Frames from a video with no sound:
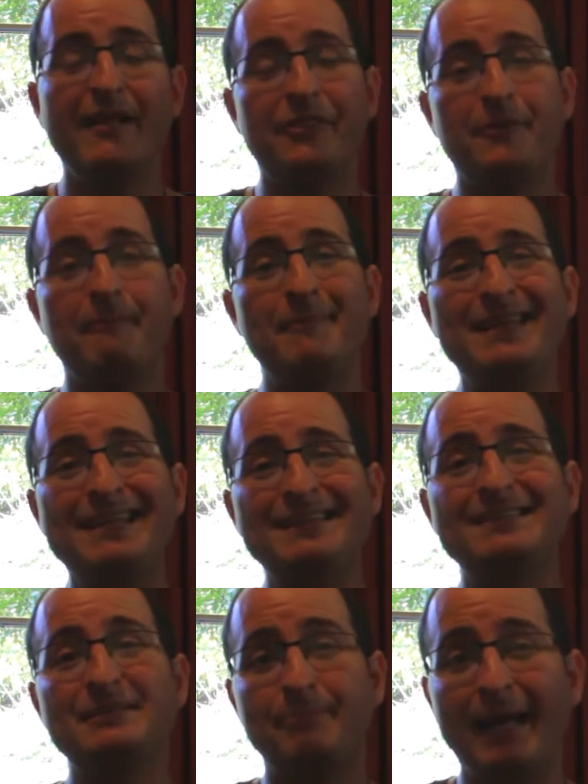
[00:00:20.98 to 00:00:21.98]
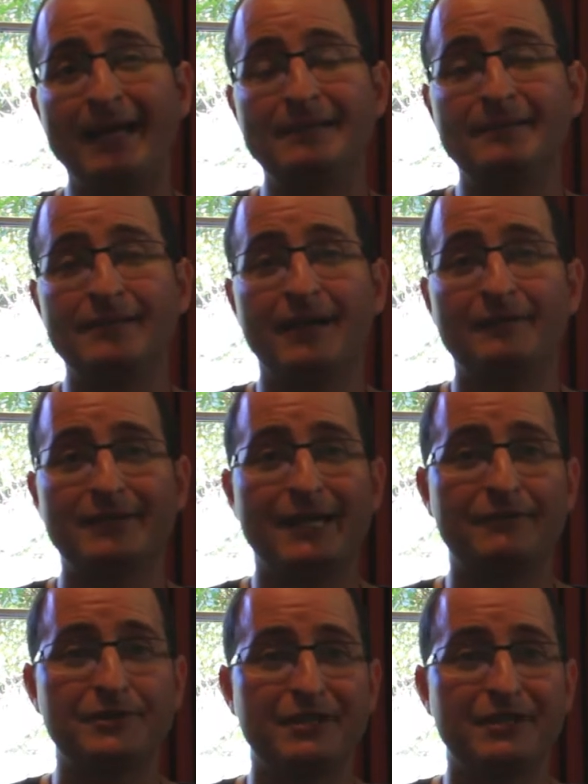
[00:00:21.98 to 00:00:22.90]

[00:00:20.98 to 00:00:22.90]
The mean spend of an average